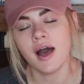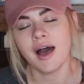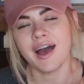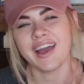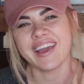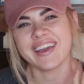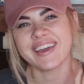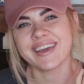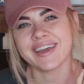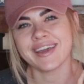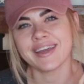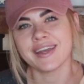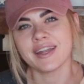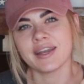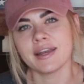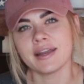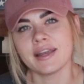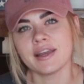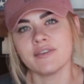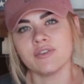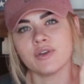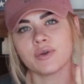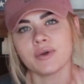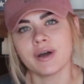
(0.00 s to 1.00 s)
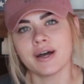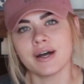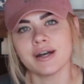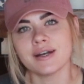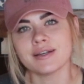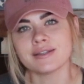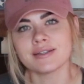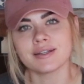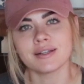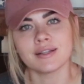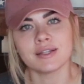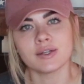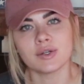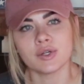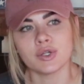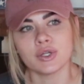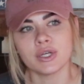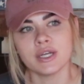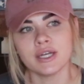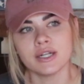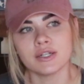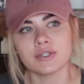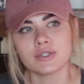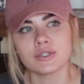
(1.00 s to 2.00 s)
I can give you guys a little
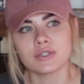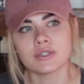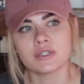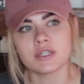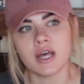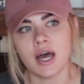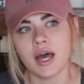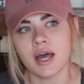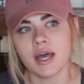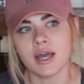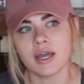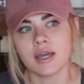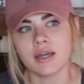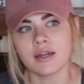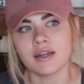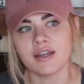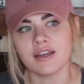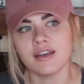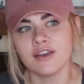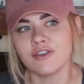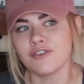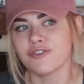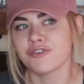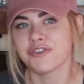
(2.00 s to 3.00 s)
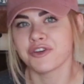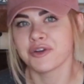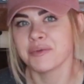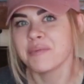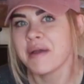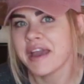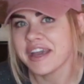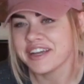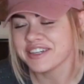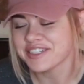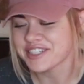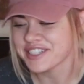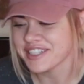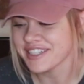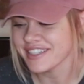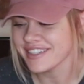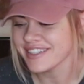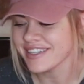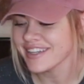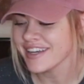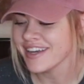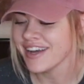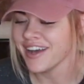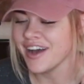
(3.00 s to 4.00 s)
inside
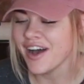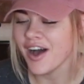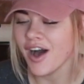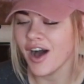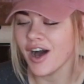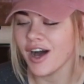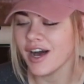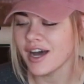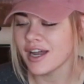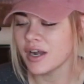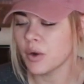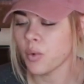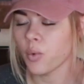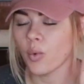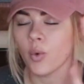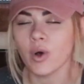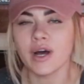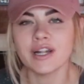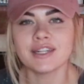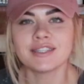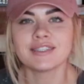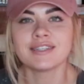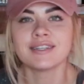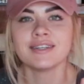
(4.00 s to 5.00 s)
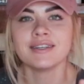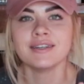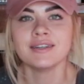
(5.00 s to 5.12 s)
information on what